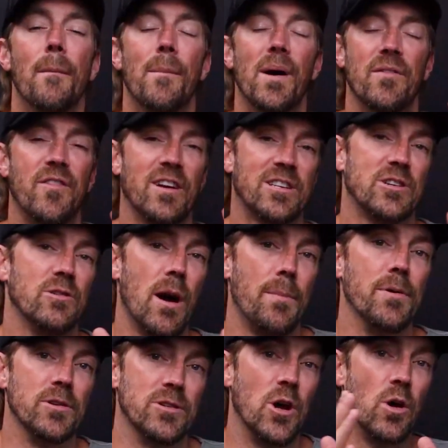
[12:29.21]
But
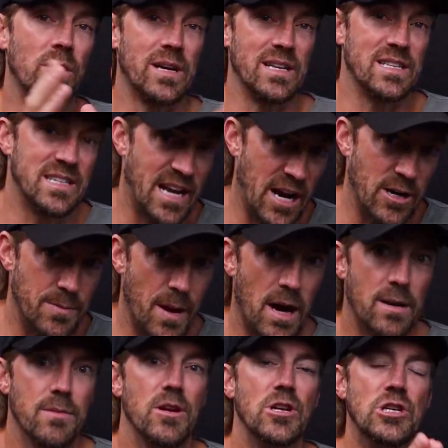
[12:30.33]
fixer-uppers, don't get scared about
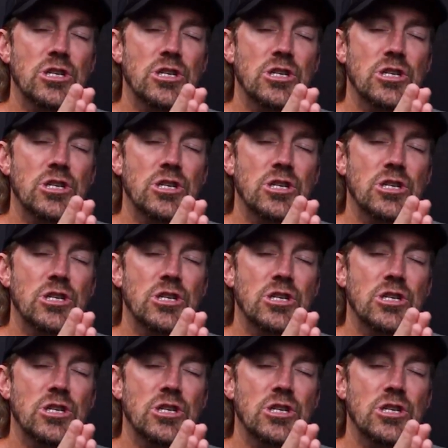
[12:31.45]
them.